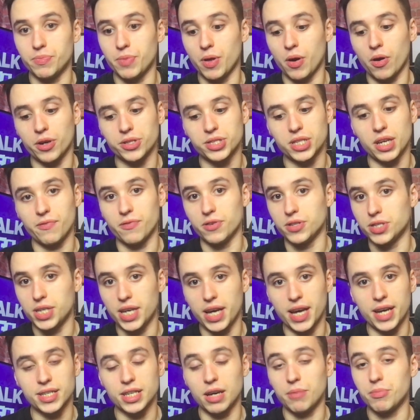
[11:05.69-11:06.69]
There are different
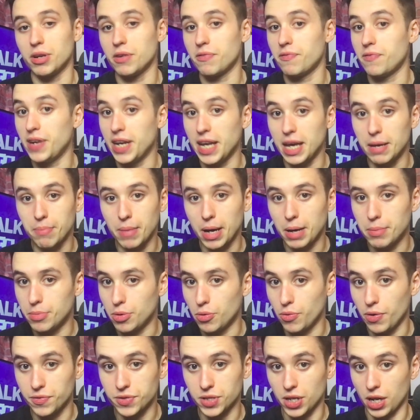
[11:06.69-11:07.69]
tiers. I'm an affiliate member
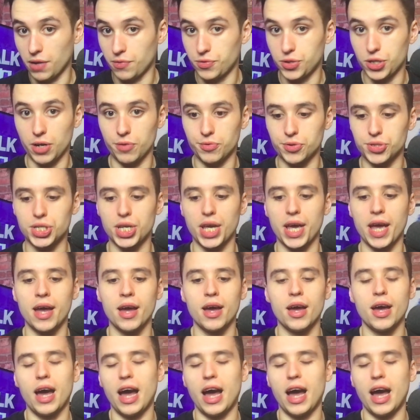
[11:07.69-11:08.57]
with Son of Chelsea,